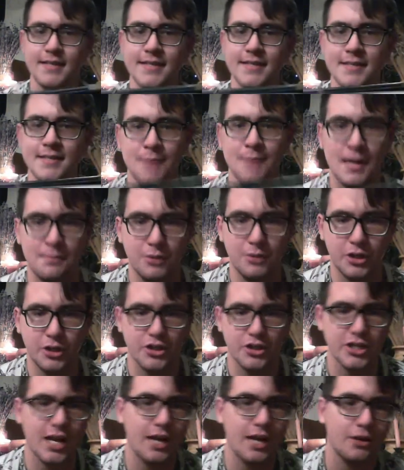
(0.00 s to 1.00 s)
is my book of
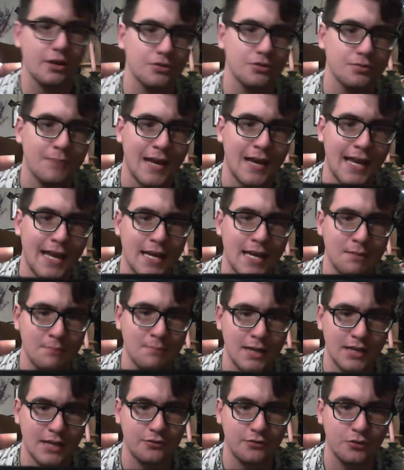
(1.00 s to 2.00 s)
shadows. My aunt
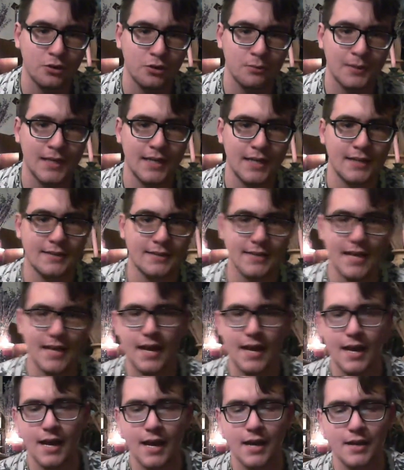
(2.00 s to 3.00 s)
made it for me. It's
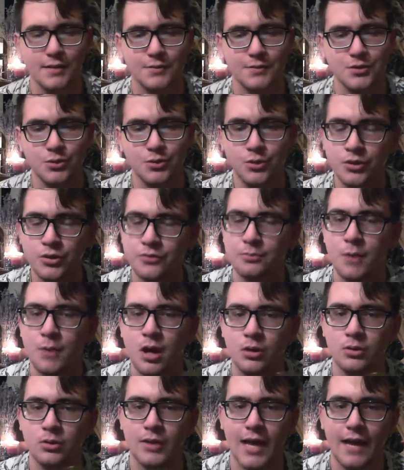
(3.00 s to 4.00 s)
sort of
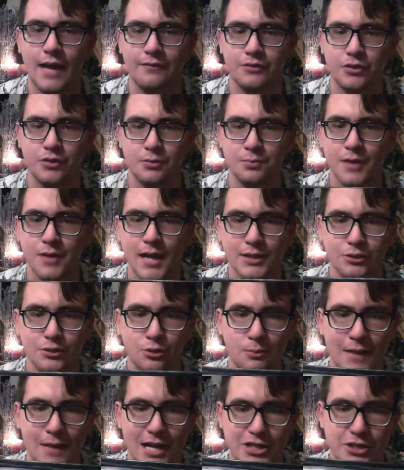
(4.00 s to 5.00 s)
modeled after the Practical
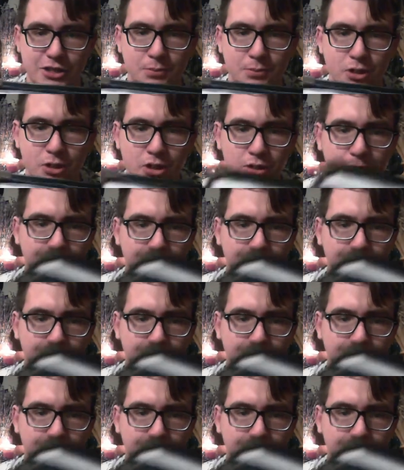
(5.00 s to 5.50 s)
Magic book.